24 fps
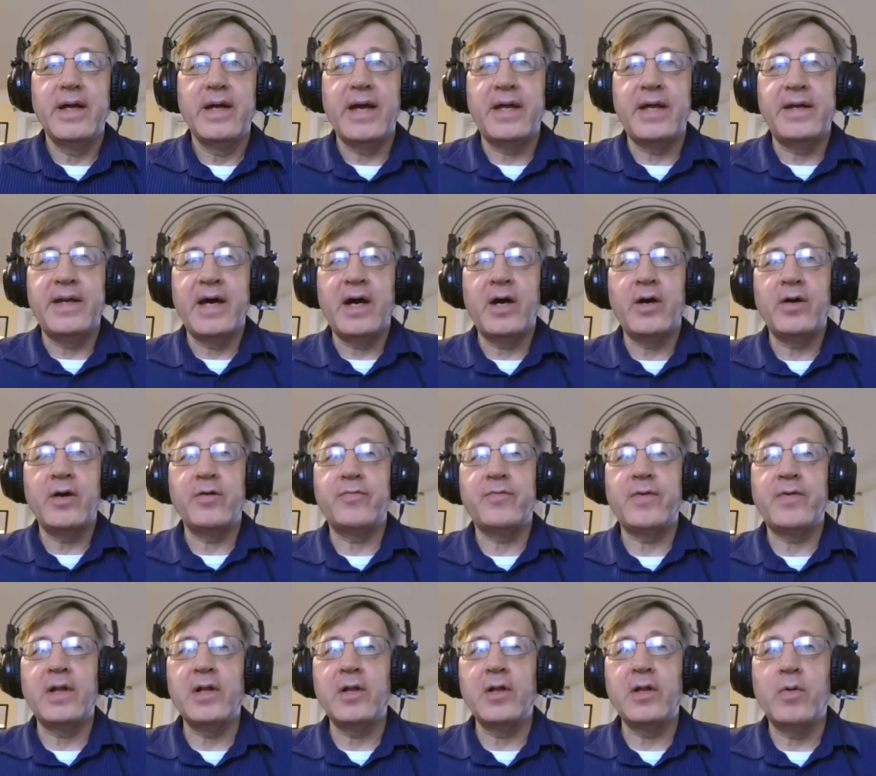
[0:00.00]
And now, to
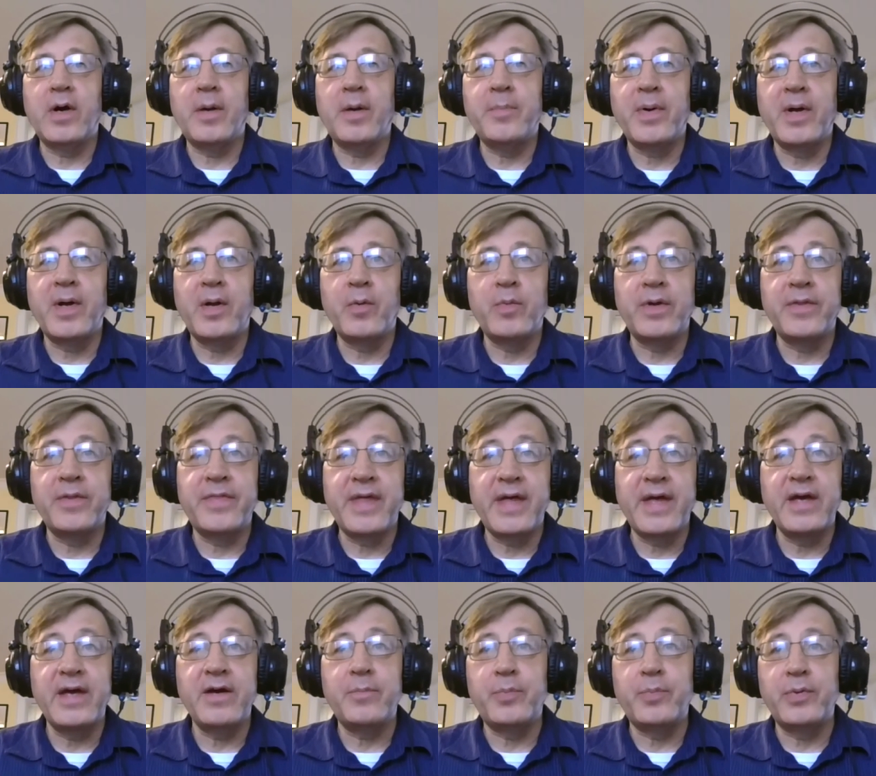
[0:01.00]
follow up on what
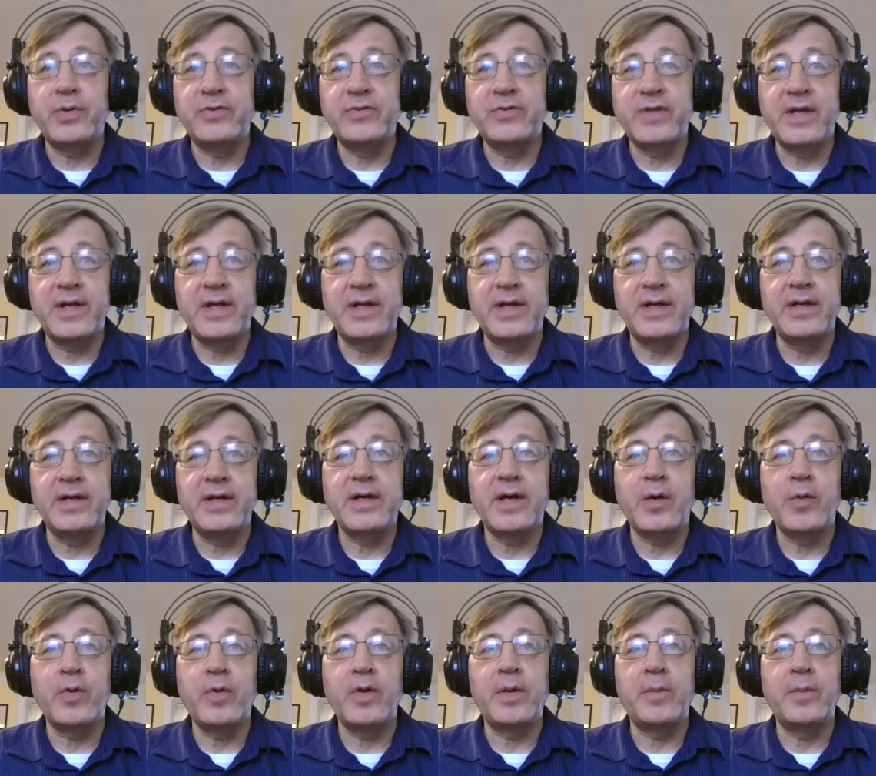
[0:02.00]
they have presented,
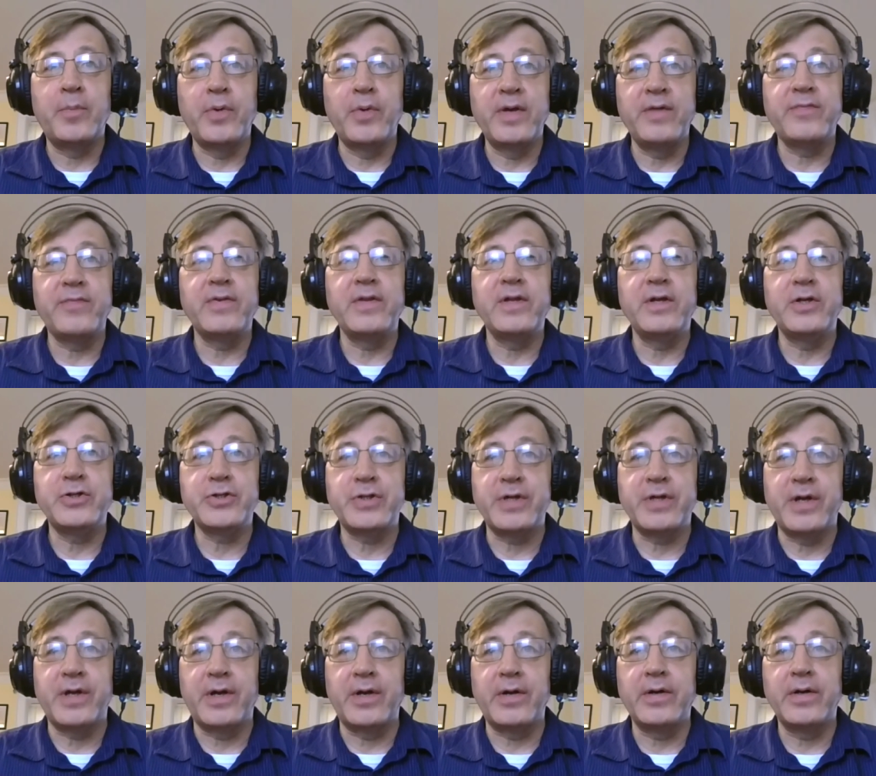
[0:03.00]
I want to briefly
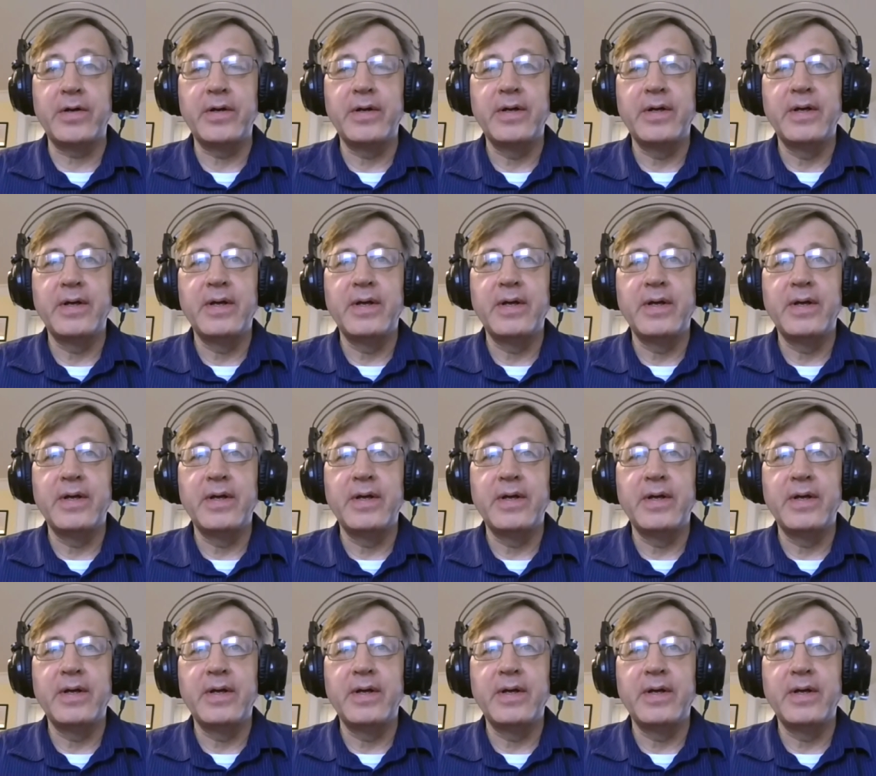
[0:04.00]
share